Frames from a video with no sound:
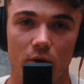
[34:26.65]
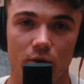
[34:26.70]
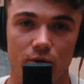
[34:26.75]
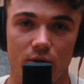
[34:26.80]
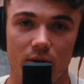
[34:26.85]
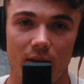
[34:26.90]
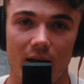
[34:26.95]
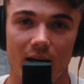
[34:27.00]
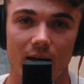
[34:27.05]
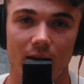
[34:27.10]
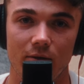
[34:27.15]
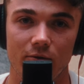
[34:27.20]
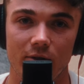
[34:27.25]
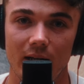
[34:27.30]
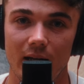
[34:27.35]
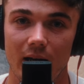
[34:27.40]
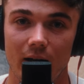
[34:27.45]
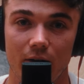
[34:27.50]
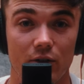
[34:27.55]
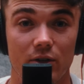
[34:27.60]
So that really,
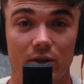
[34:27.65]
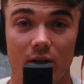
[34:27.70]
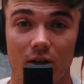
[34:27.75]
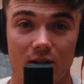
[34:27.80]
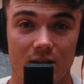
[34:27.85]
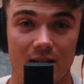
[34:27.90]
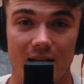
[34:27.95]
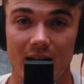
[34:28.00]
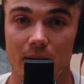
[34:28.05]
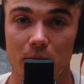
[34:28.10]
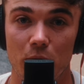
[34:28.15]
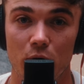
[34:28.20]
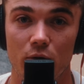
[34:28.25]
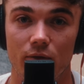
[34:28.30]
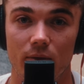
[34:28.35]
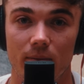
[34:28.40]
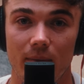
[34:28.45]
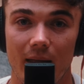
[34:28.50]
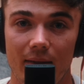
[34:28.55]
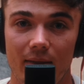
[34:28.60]
I couldn't ask any more
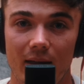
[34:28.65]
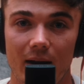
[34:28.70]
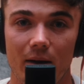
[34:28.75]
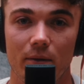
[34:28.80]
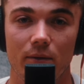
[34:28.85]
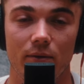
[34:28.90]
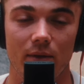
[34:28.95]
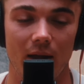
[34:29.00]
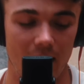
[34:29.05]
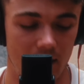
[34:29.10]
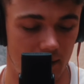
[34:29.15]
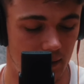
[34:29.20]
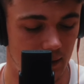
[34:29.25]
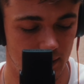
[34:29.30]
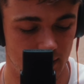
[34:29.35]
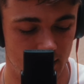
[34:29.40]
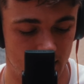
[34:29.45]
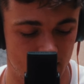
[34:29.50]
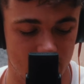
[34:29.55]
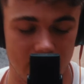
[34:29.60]
from that. That that
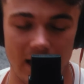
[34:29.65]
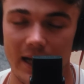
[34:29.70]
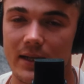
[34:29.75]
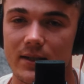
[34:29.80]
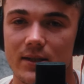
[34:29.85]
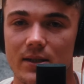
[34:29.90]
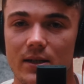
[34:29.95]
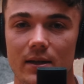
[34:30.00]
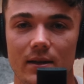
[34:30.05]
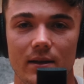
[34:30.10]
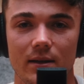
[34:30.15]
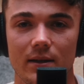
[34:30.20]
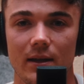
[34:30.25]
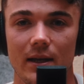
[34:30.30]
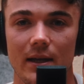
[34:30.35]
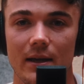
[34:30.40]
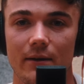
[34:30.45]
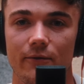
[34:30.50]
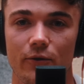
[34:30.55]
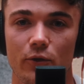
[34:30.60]
takes
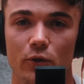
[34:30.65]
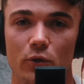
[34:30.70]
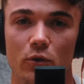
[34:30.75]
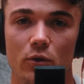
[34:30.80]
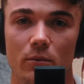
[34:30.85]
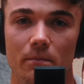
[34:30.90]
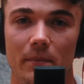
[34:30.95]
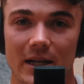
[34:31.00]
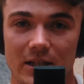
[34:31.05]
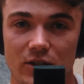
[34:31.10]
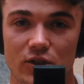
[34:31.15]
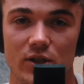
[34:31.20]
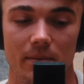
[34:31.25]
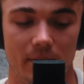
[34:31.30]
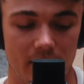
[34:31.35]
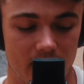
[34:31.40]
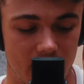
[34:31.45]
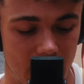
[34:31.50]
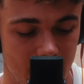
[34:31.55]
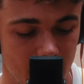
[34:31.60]
it for best chip of
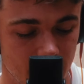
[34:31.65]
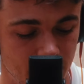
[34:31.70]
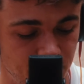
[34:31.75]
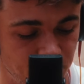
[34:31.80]
the day.